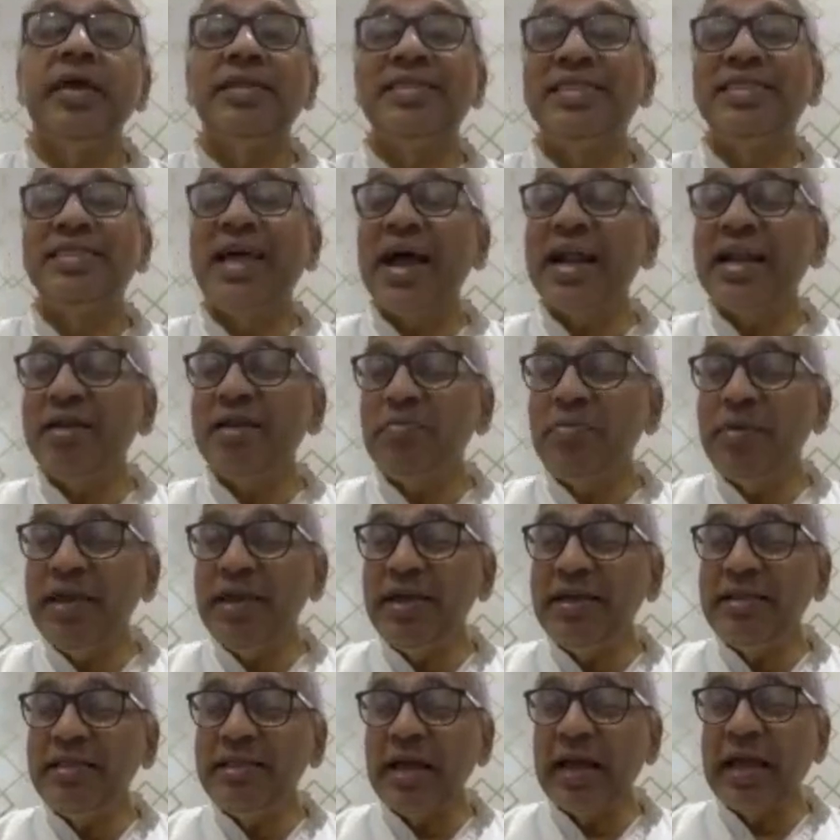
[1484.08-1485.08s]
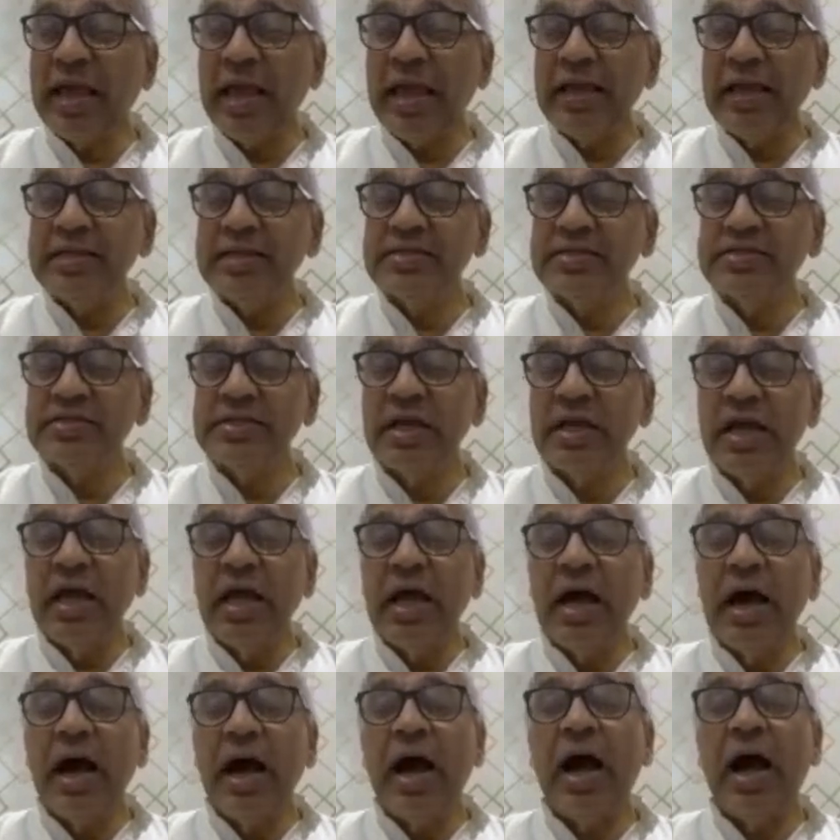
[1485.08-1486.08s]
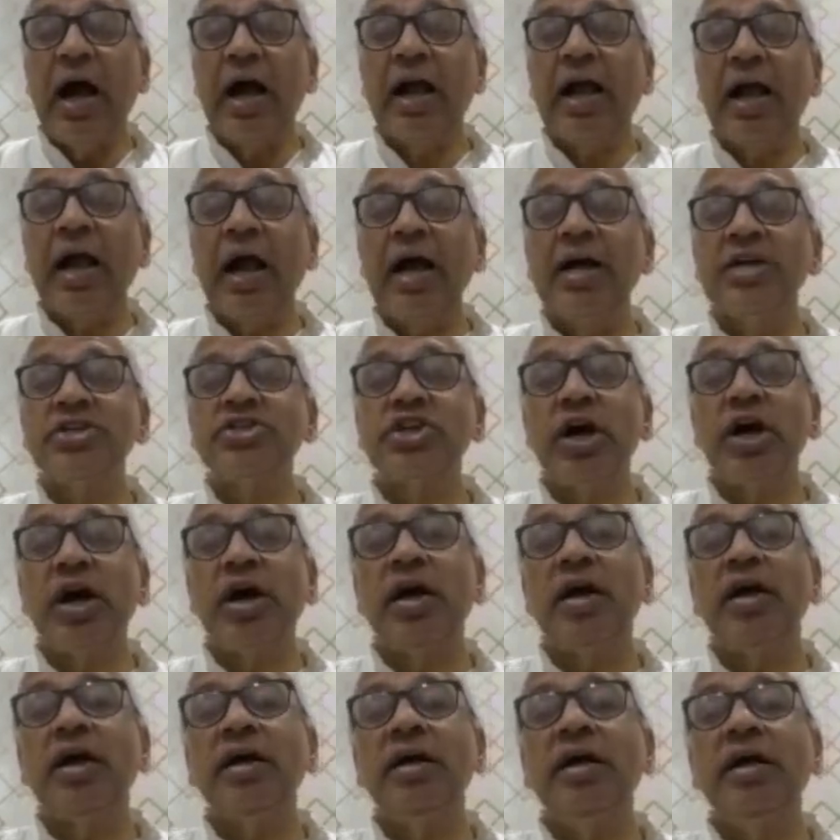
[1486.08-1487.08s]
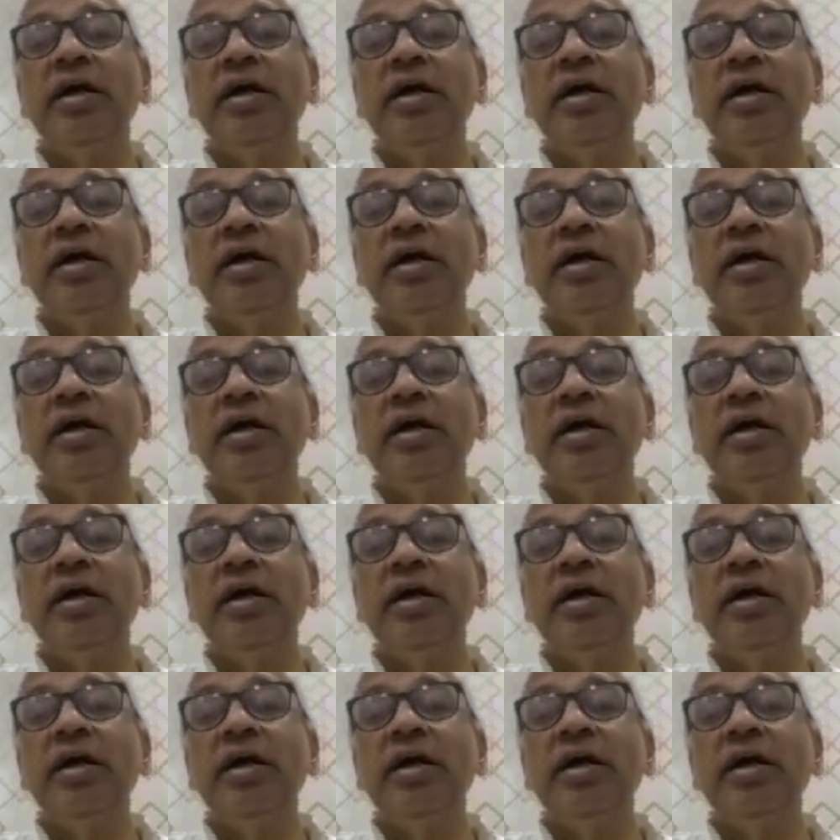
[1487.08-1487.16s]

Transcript: That being the case, Akasha